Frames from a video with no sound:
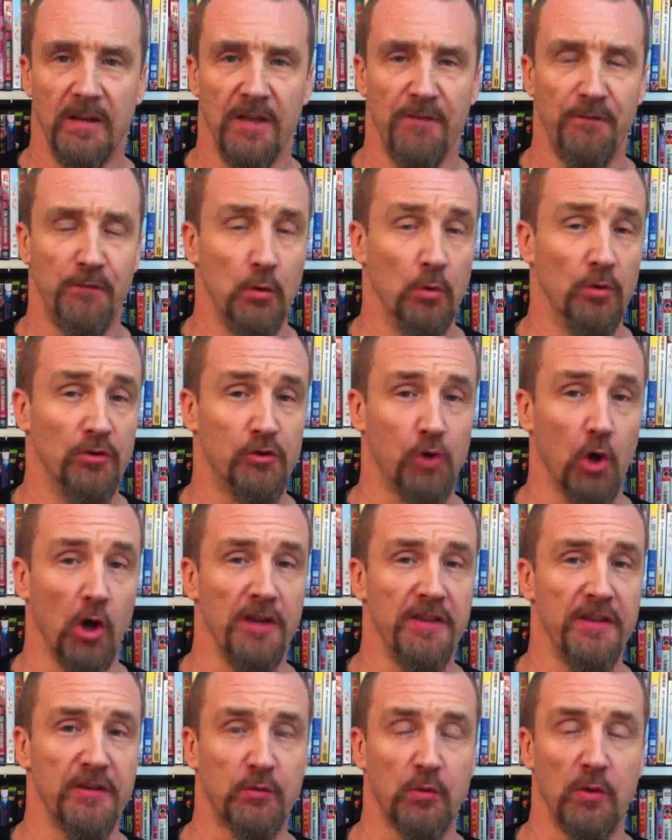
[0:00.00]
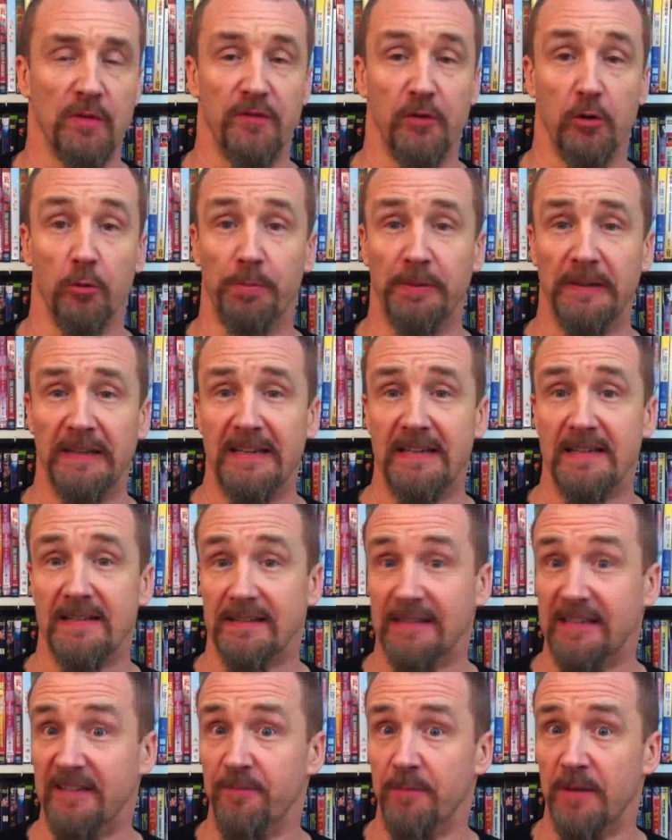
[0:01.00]
If you enjoyed this review, please
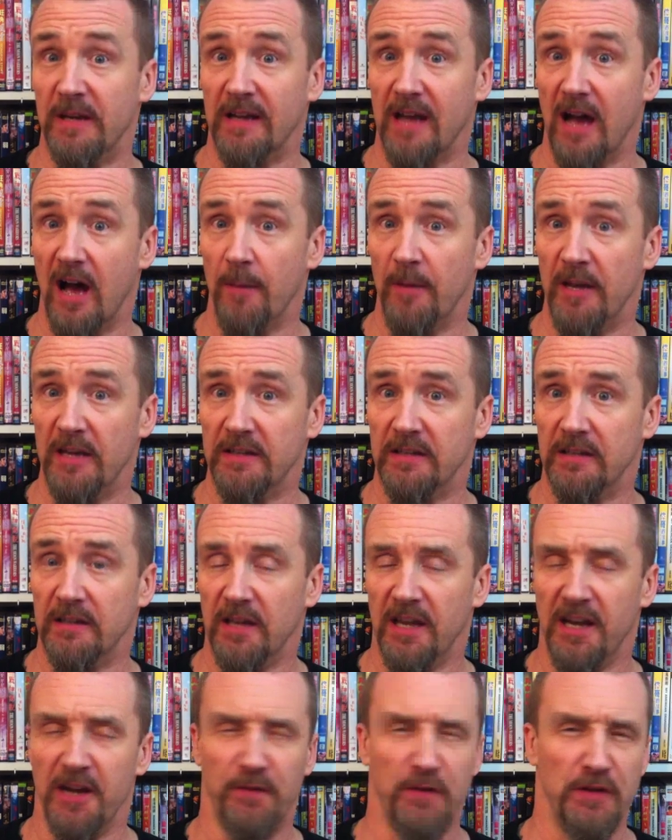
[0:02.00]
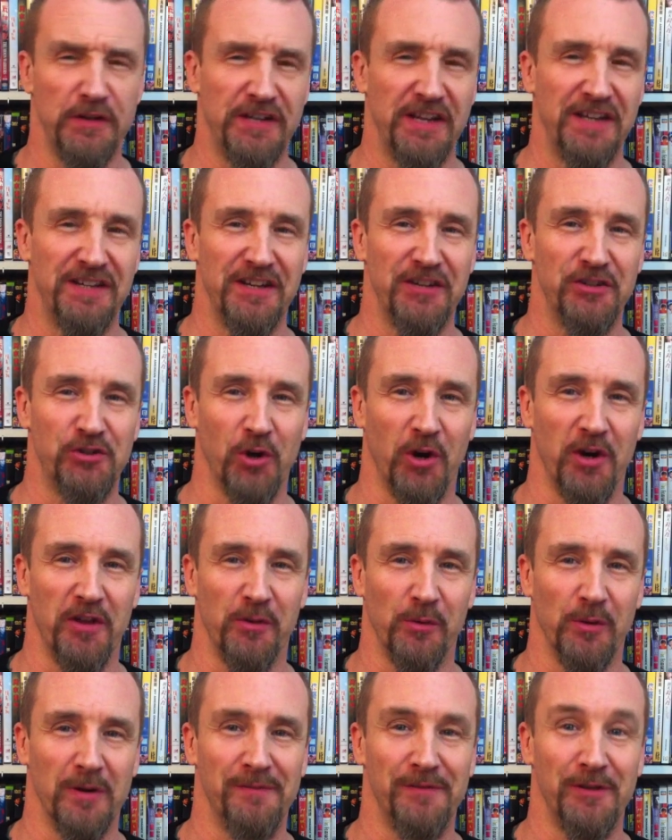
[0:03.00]
leave me a comment. And if you didn't enjoy the
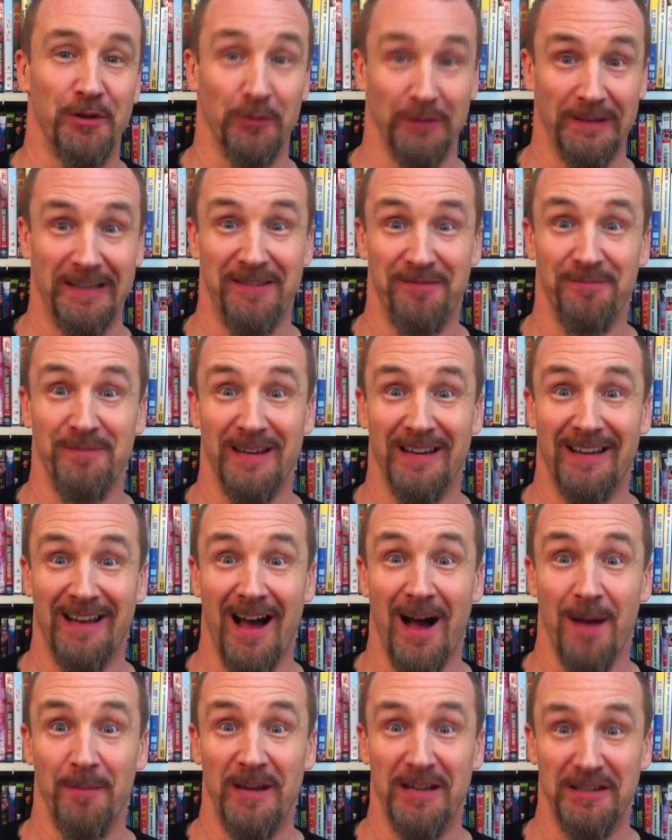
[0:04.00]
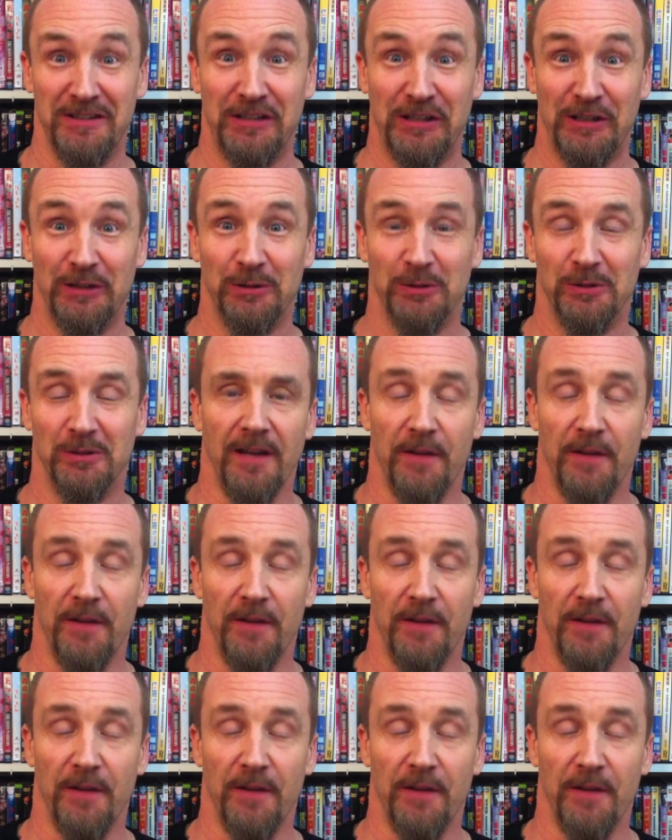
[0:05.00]
review, leave me a comment too.